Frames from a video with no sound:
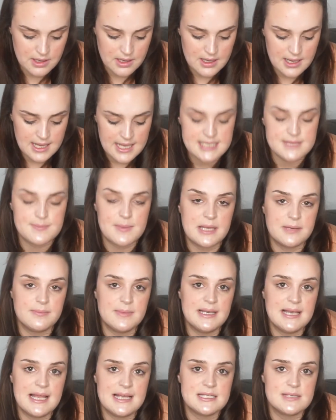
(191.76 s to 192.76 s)
It's made me
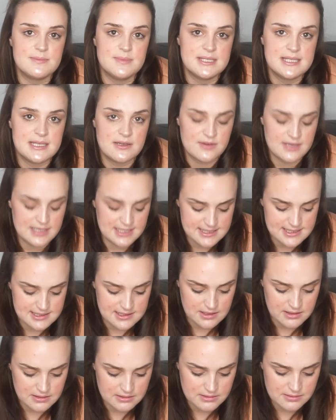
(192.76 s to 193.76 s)
less
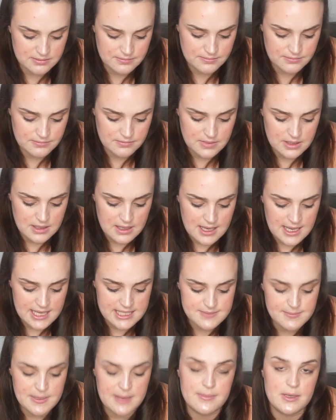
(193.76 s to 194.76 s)
materialistic. It's
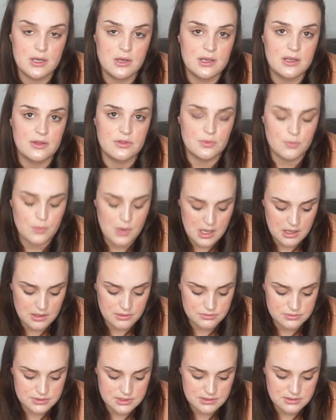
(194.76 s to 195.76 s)
made me look at the
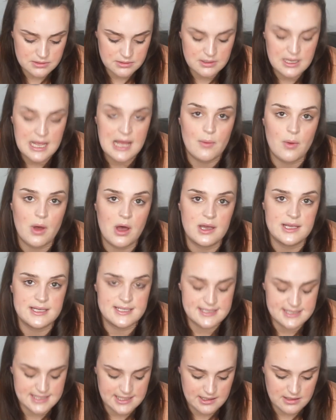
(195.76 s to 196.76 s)
world how I
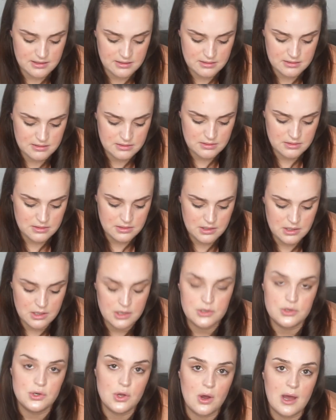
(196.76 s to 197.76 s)
see,
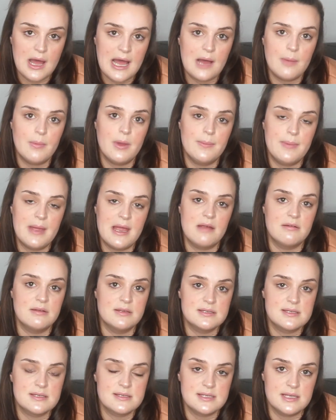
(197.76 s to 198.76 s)
not how my
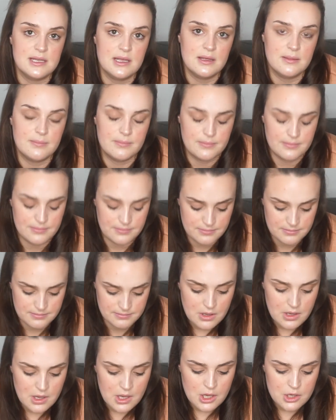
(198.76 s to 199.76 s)
parents see it.
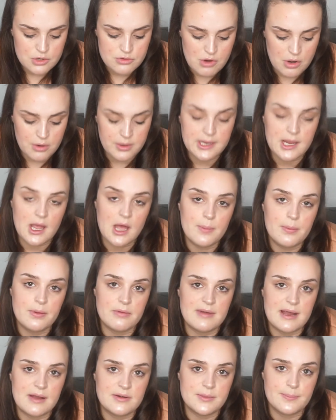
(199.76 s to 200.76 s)
Growing up
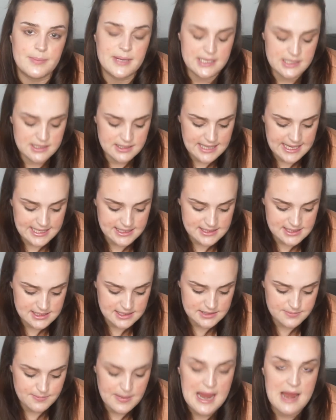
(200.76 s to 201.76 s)
around
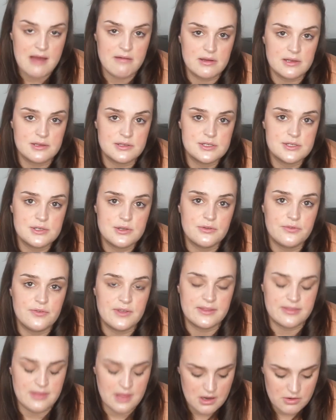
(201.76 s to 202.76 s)
opinionated parents who
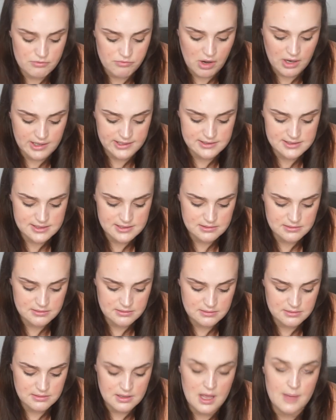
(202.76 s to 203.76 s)
think they are right
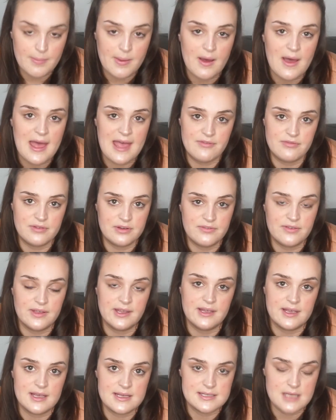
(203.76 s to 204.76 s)
about everything
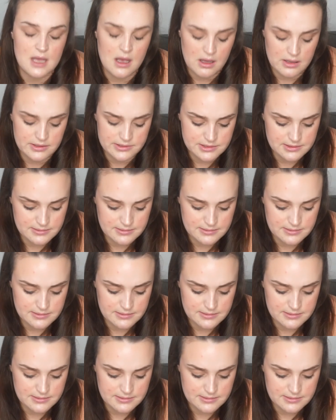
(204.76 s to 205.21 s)
is hard.